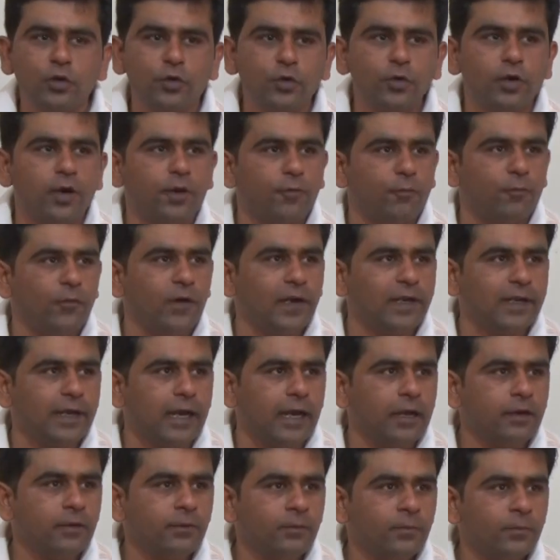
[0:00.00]
to your
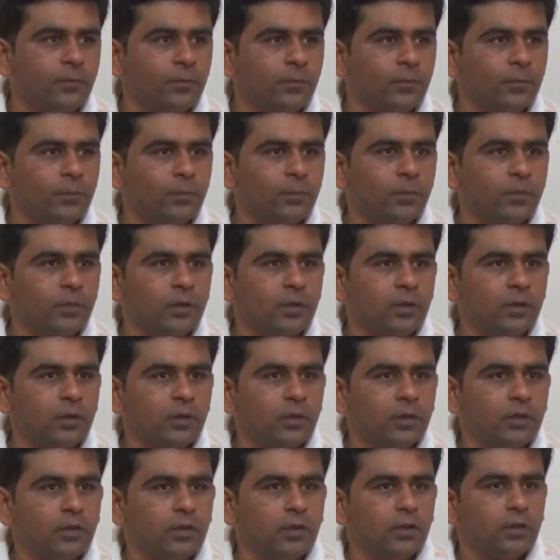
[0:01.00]
filter,
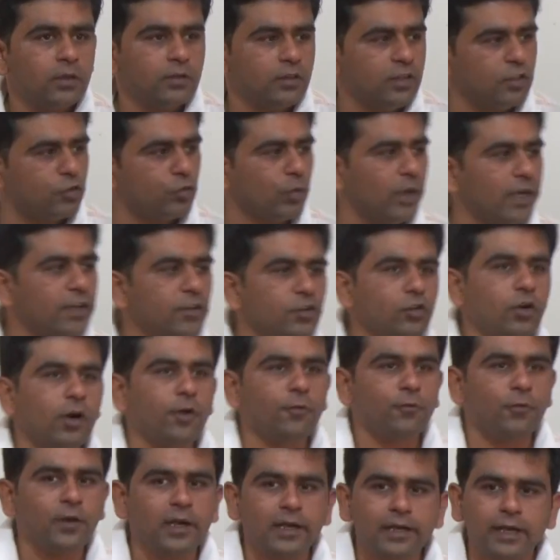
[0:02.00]
this one is your
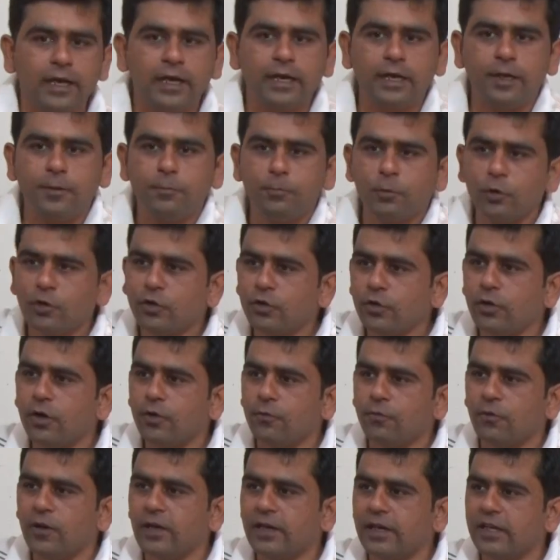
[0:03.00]
filter, input to your
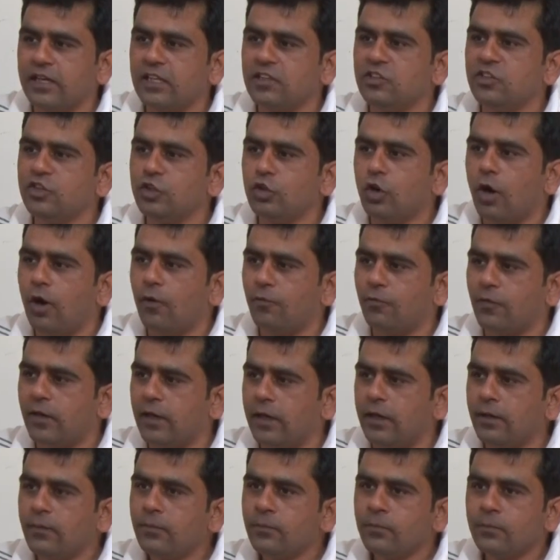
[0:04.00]
filter is g of
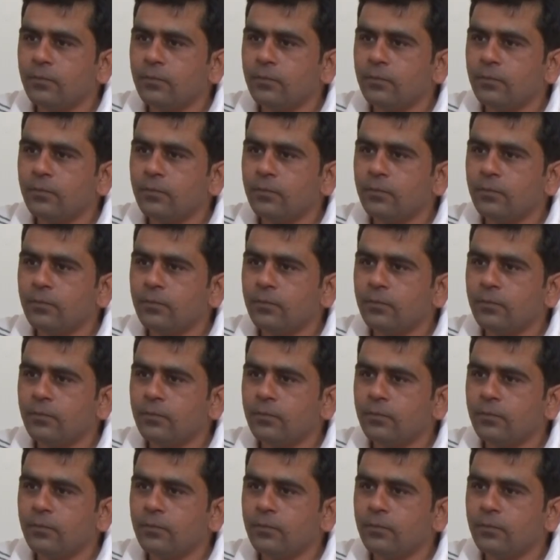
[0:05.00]
t.